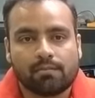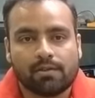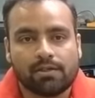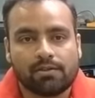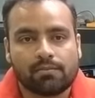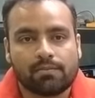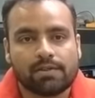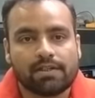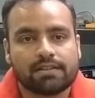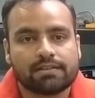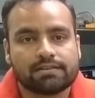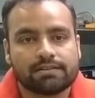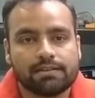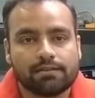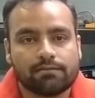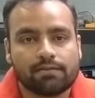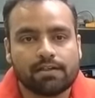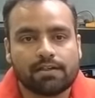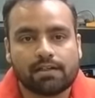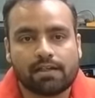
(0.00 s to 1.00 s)
manipulates
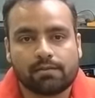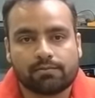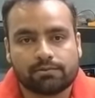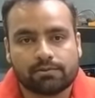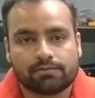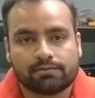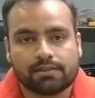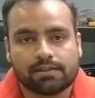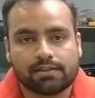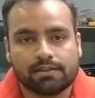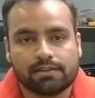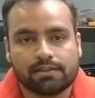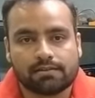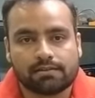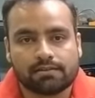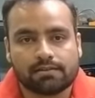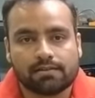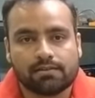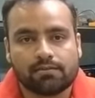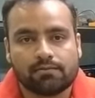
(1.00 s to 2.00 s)
different types of
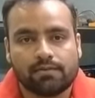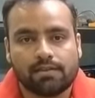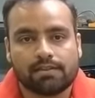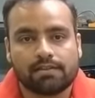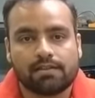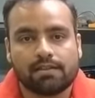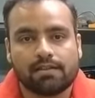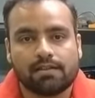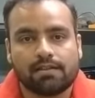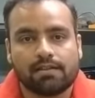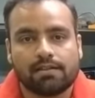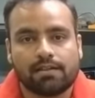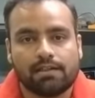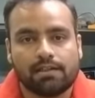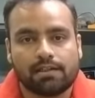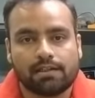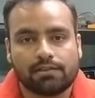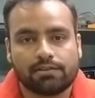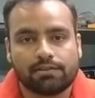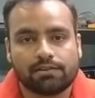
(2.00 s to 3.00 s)
signals with the
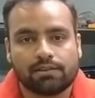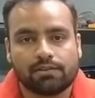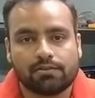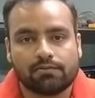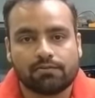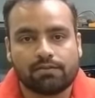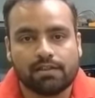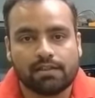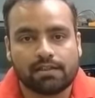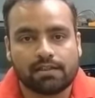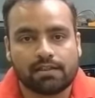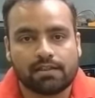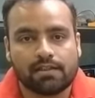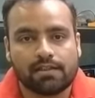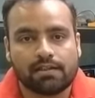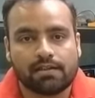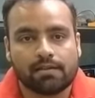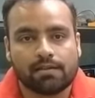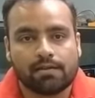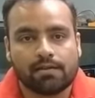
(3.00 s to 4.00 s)
intention of
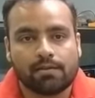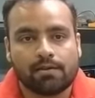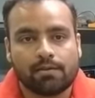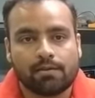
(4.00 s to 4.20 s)
filtering,